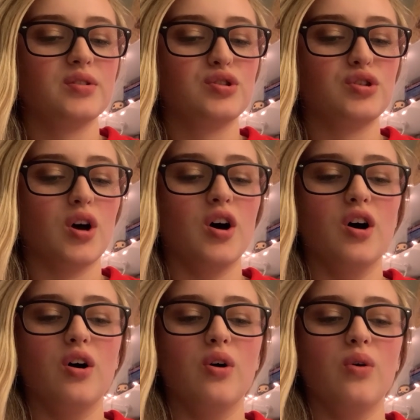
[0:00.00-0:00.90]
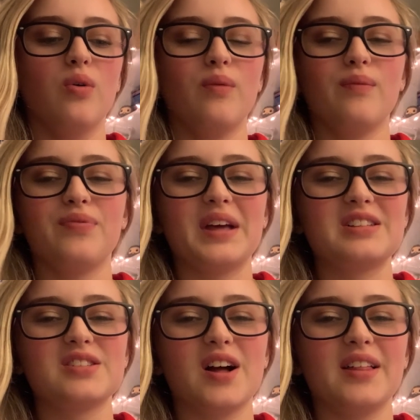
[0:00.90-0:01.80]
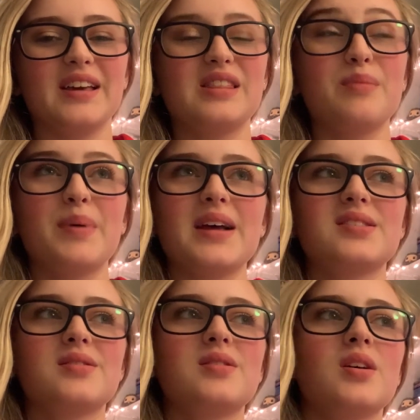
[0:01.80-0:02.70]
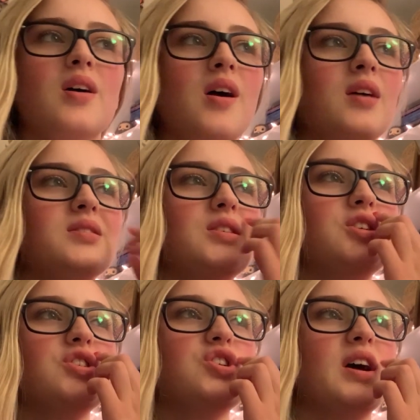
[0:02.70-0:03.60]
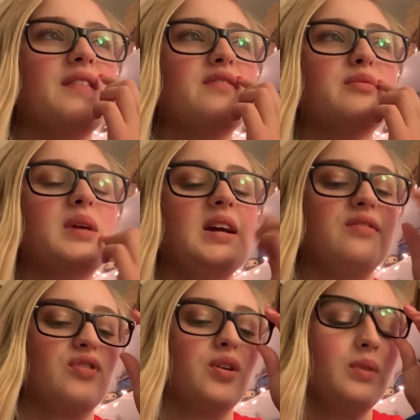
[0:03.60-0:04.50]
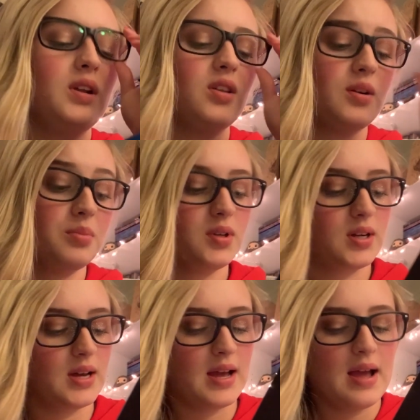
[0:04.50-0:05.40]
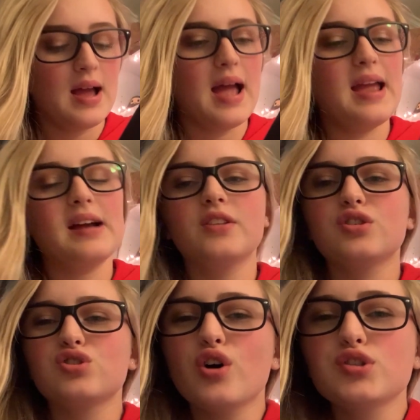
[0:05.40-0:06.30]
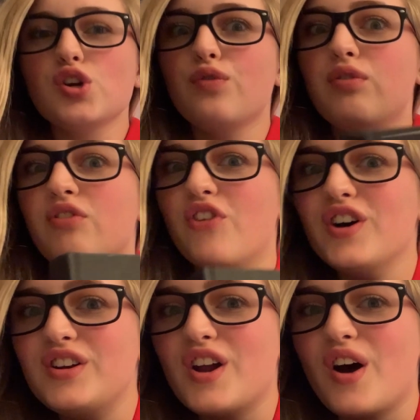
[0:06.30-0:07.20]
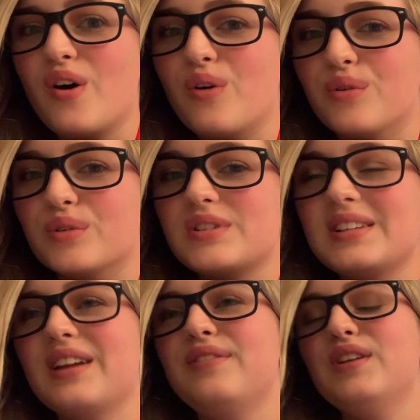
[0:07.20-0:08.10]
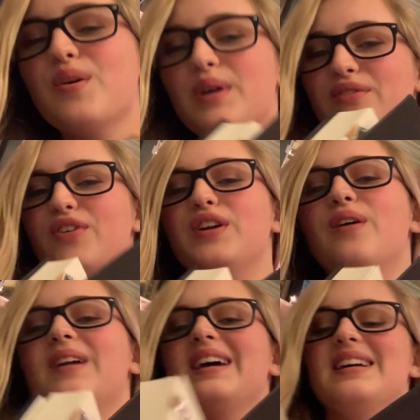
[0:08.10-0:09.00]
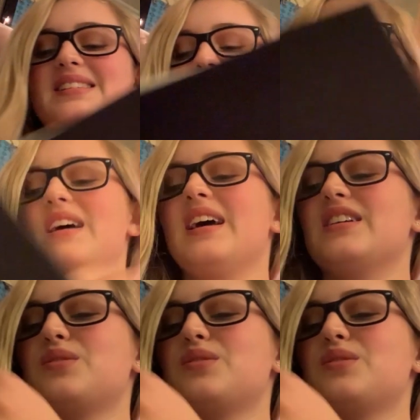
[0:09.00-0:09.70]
so that's not like the best decision I've ever made for a readathon book. And there's also footnotes, and if you know what a footnote is, it's